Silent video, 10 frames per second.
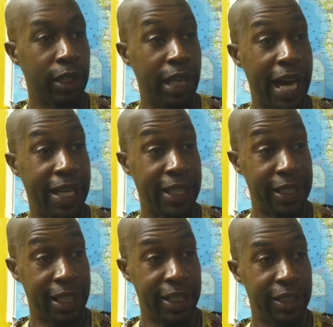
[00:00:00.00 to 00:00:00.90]
the
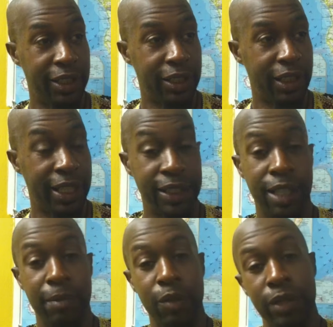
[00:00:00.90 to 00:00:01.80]
idea that the sister has
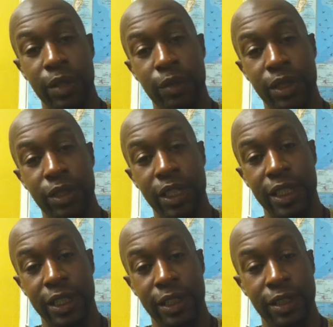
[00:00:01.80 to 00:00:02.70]
come up with, which
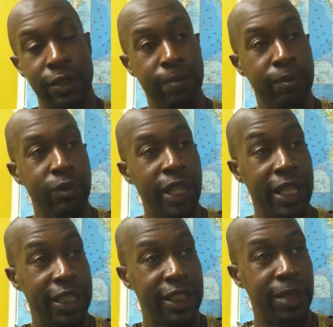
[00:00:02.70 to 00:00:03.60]
is
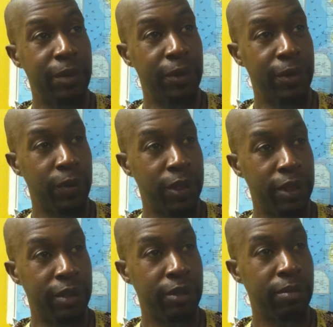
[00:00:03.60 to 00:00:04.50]
an exemplary
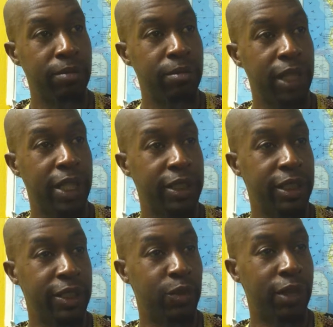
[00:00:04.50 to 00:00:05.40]
one because it's